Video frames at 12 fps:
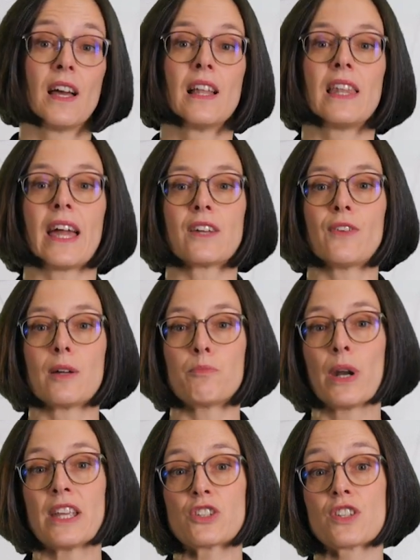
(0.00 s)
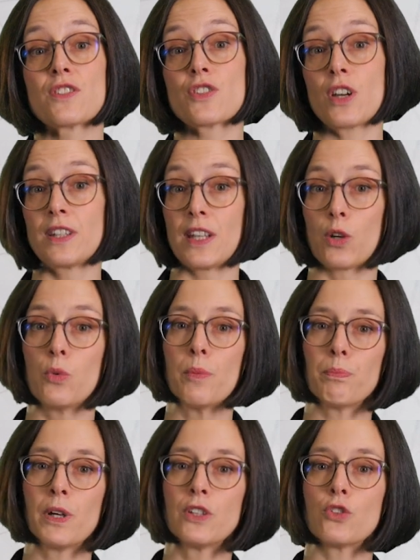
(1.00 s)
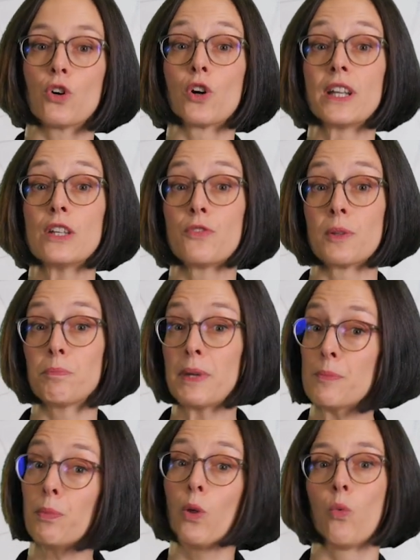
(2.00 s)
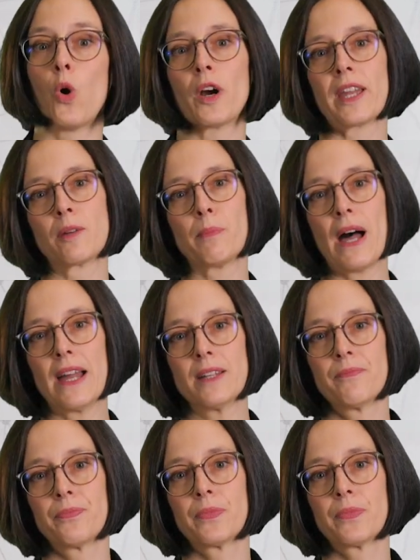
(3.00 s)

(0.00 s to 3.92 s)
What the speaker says: like vibrations on the equipment or even people walking by,